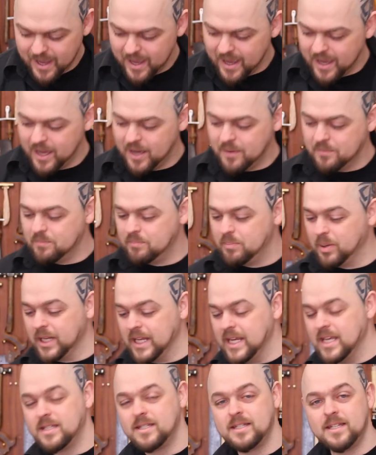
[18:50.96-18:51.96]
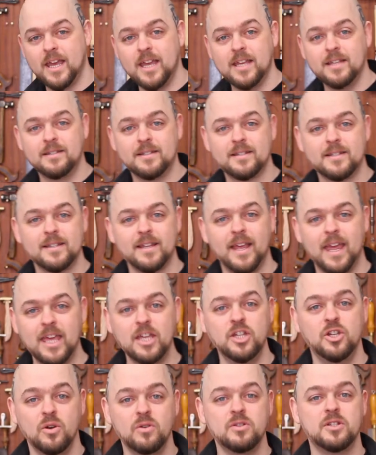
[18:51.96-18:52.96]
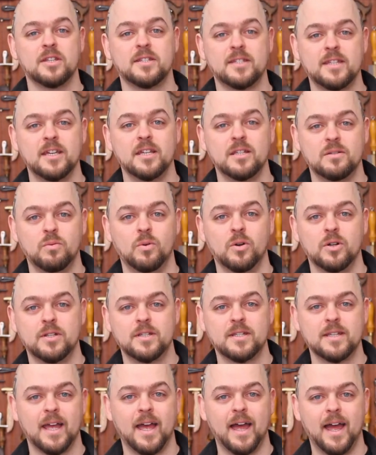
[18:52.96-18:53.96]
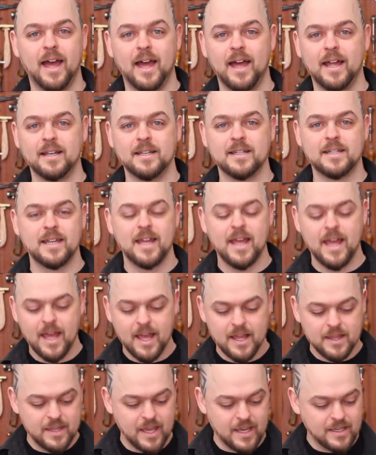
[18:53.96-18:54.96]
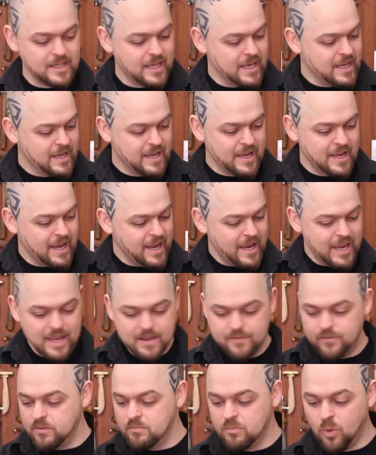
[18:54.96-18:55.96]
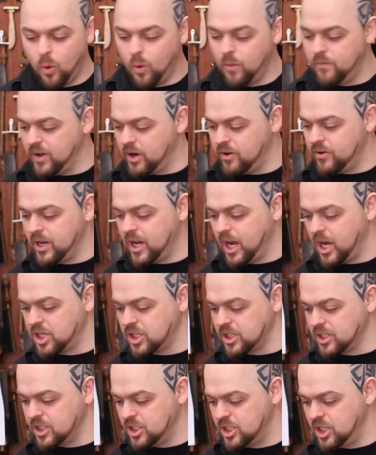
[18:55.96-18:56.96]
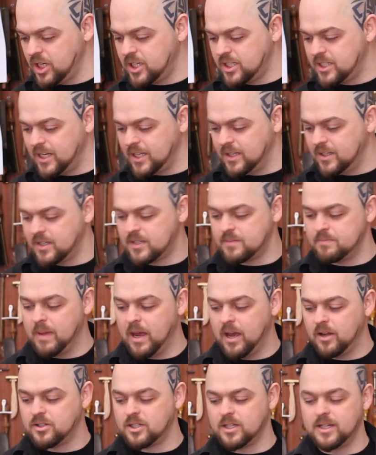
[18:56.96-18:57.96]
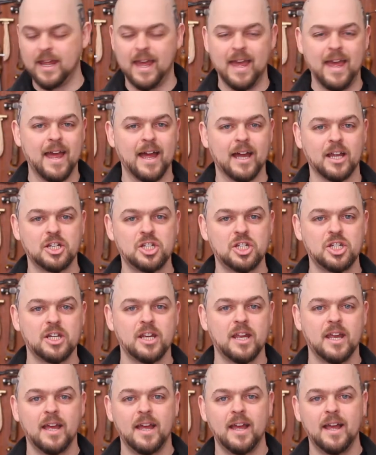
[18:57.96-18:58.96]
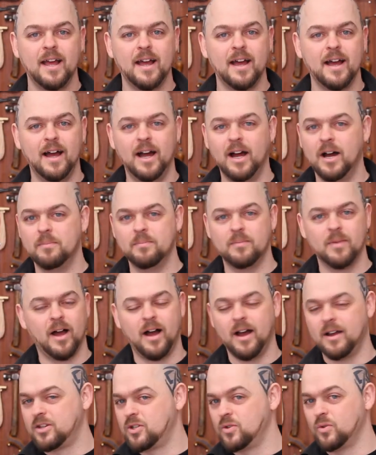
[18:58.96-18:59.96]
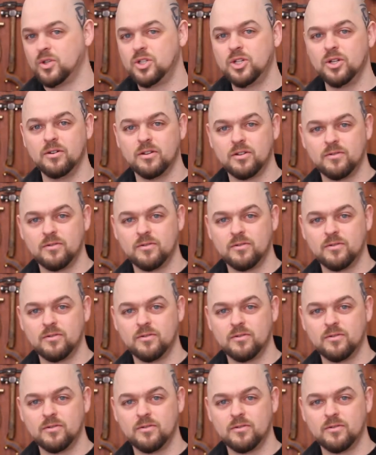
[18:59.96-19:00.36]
Uh, but he's, he's, he uses these woods, and there's even more variation. Just in this mountain ash, um, I saw two or